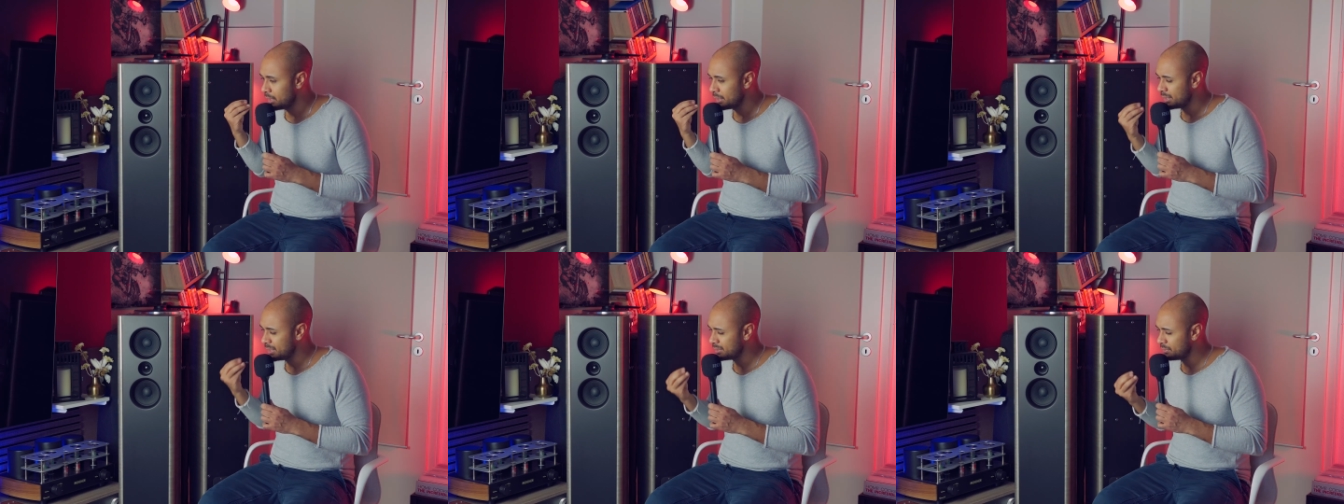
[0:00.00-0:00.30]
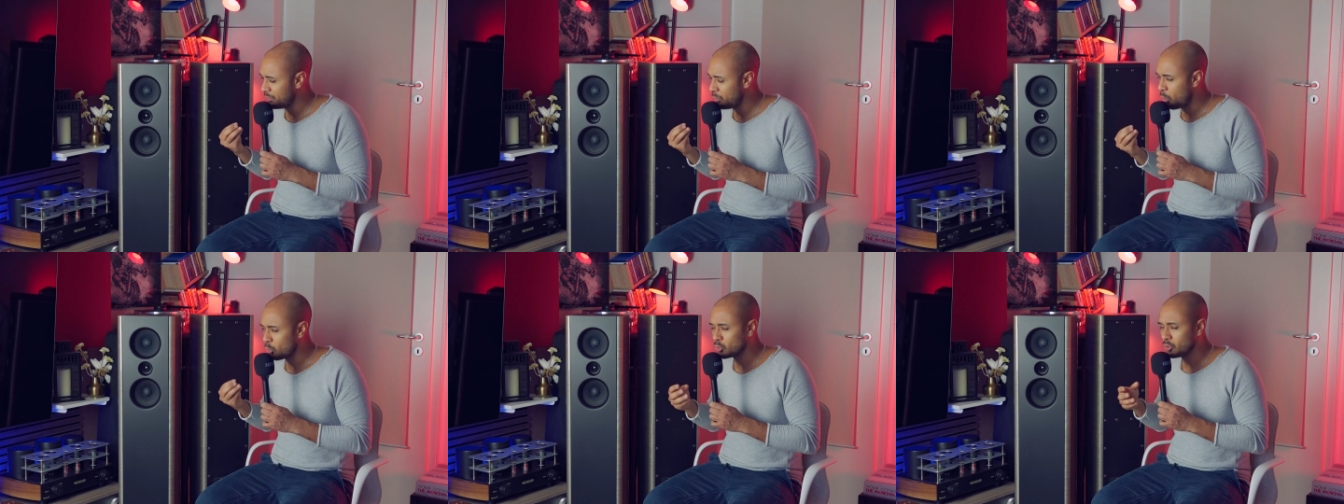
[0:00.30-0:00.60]
his
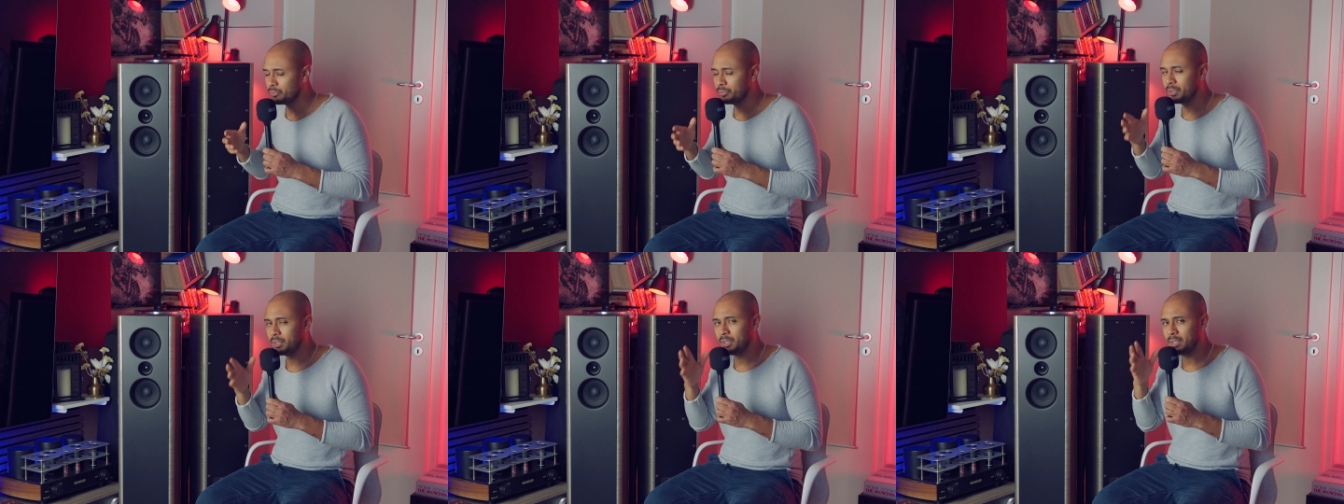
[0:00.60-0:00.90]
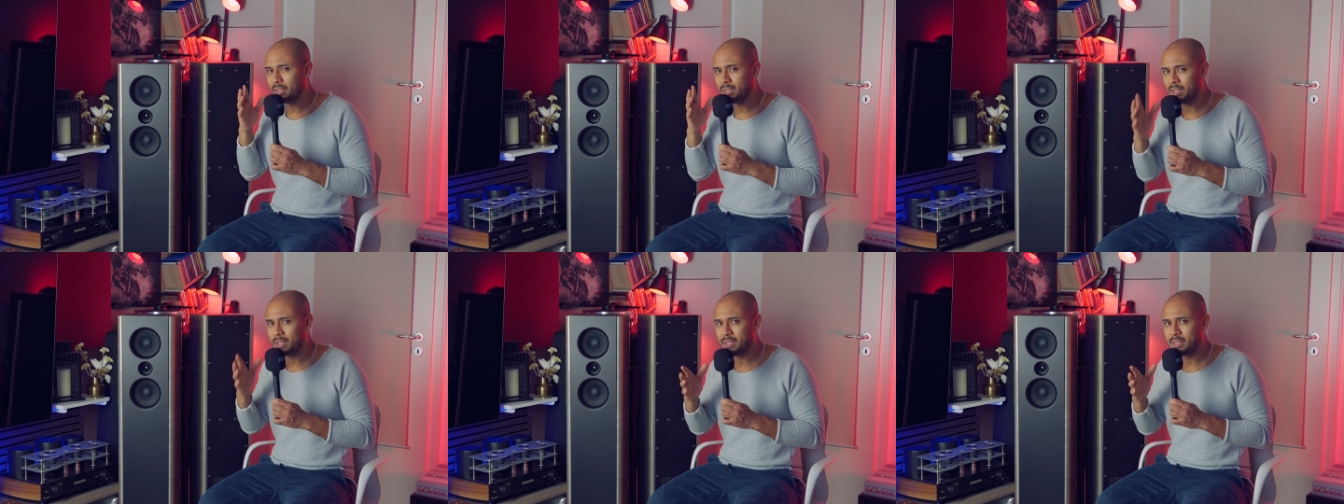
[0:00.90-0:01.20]
philosophy
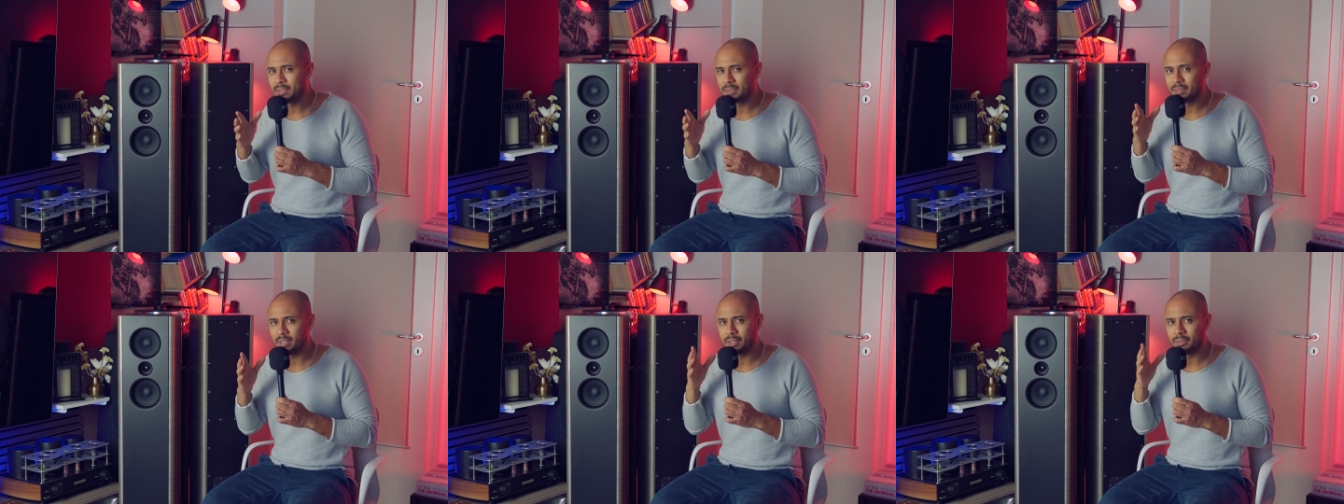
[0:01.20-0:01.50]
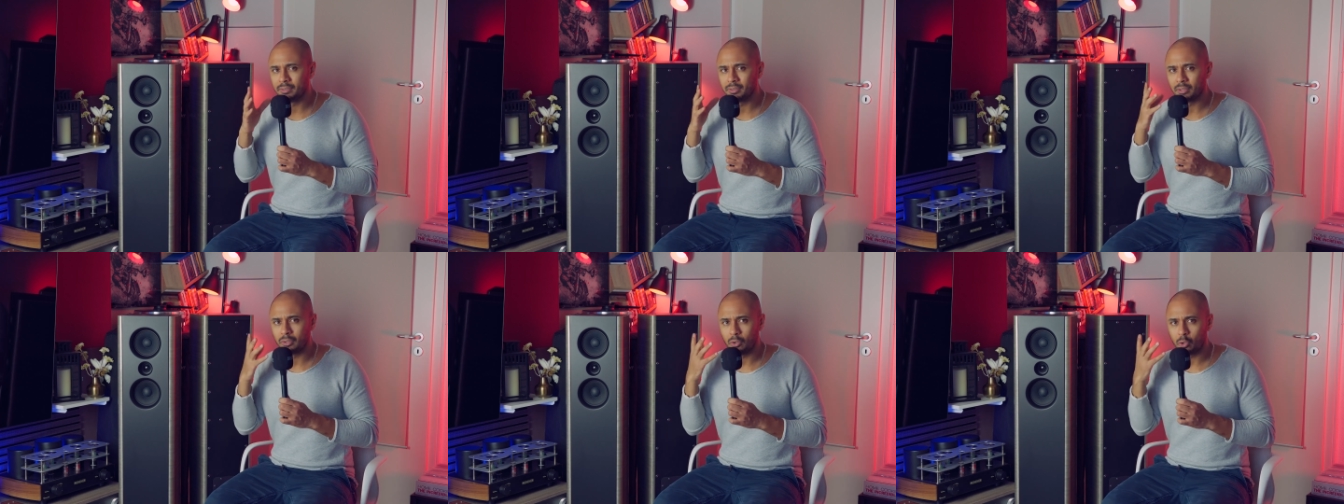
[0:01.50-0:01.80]
is
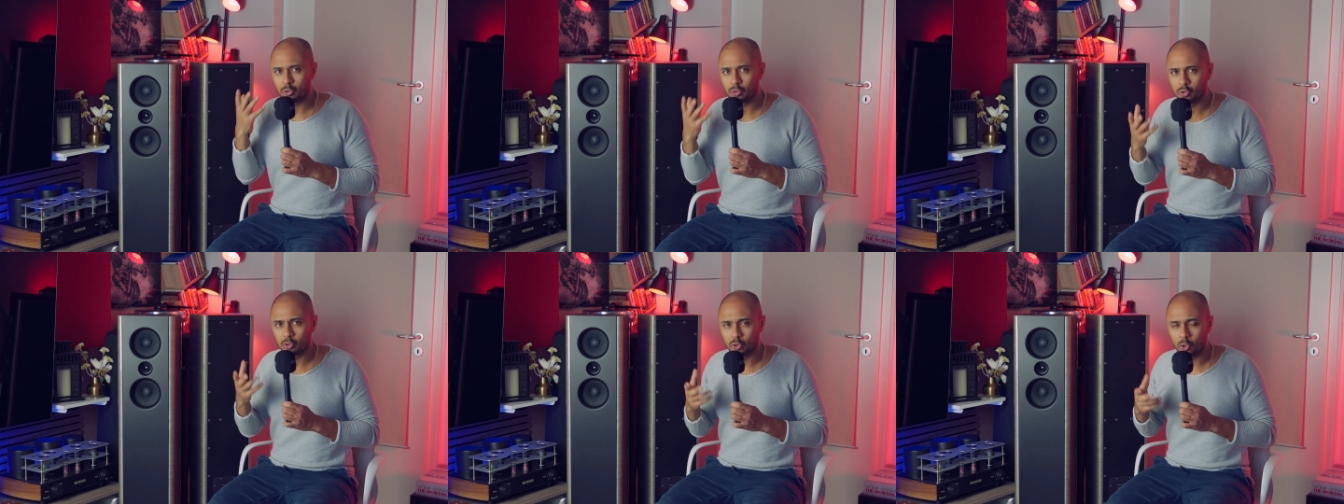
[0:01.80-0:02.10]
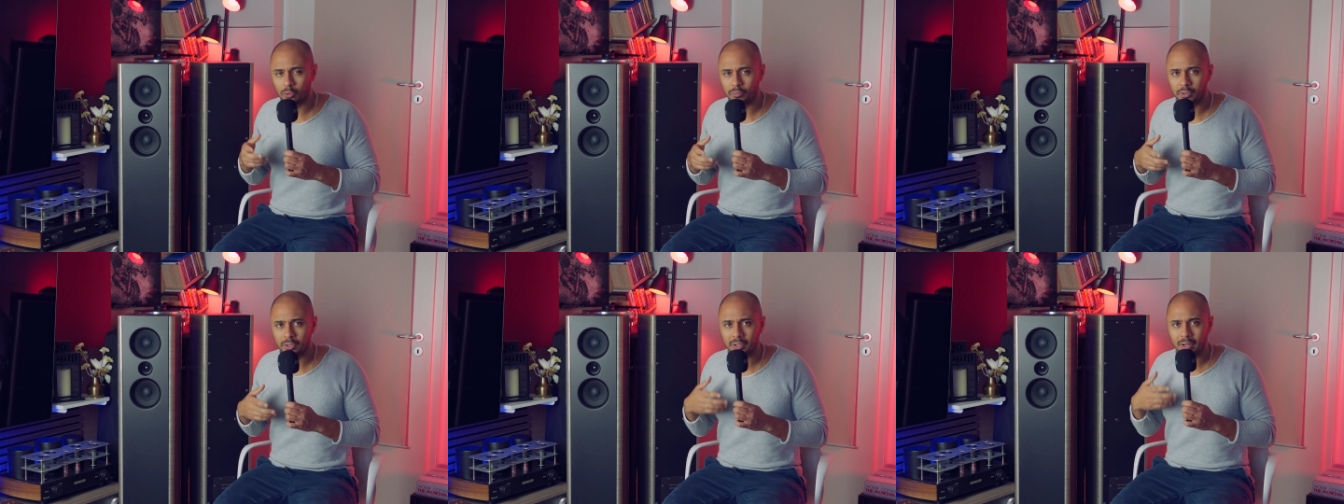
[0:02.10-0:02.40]
that
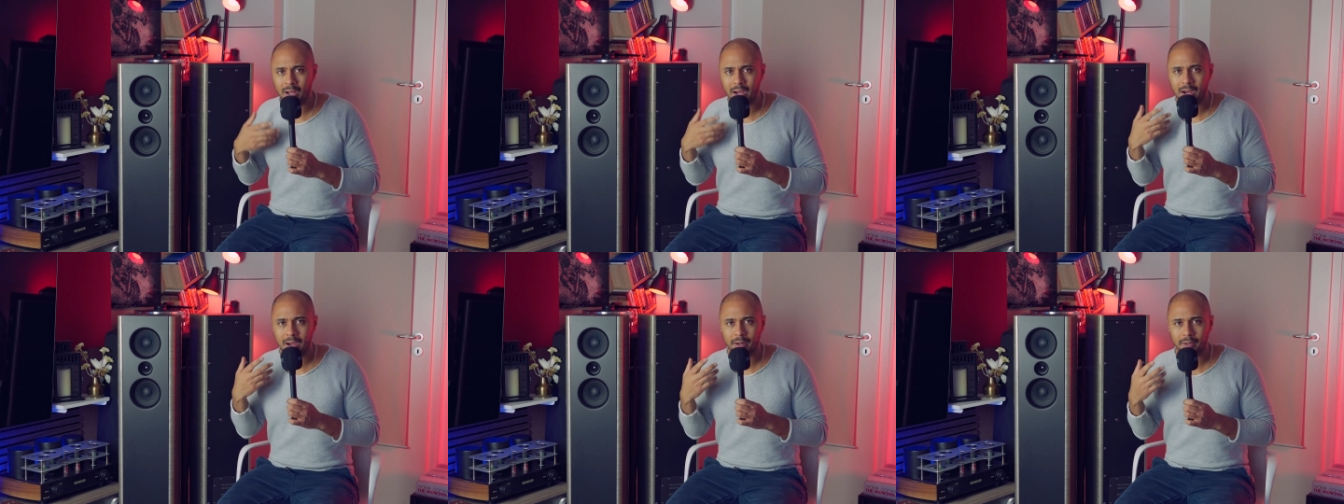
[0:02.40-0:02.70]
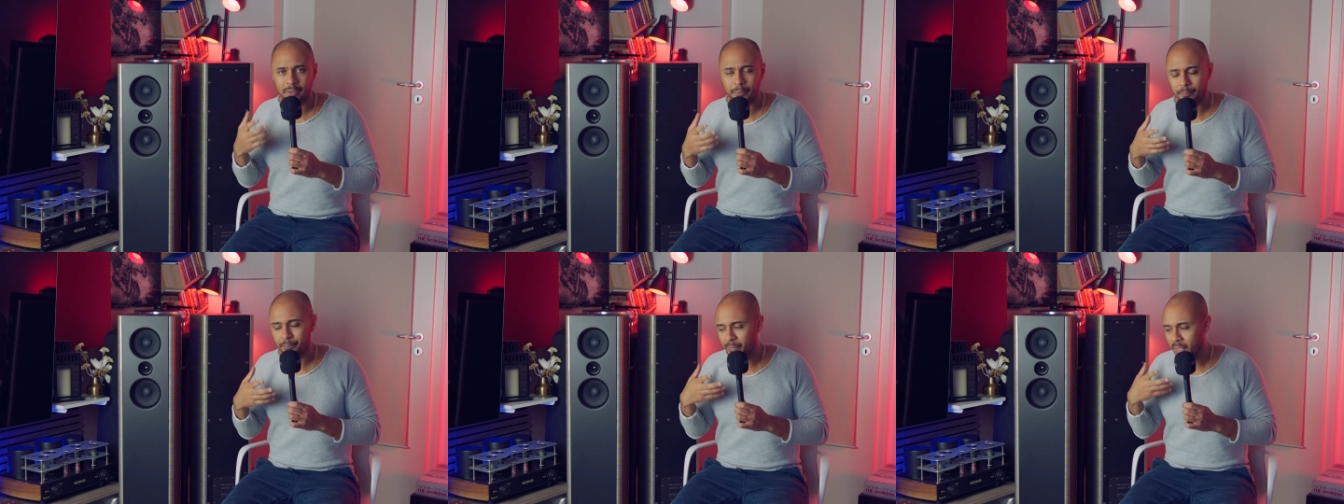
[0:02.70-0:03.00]
crossover
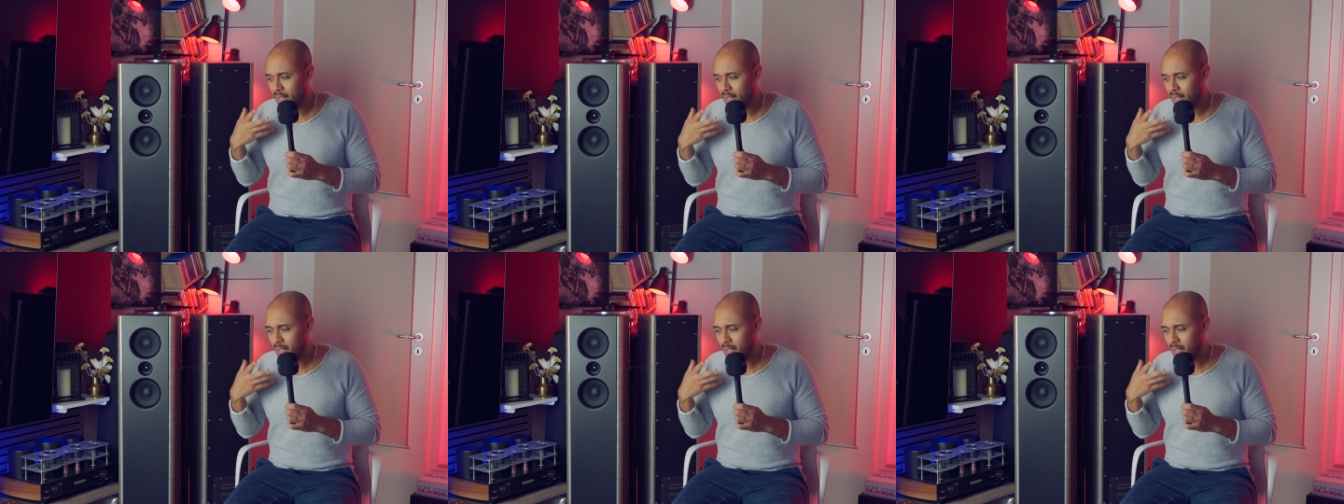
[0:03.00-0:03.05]
are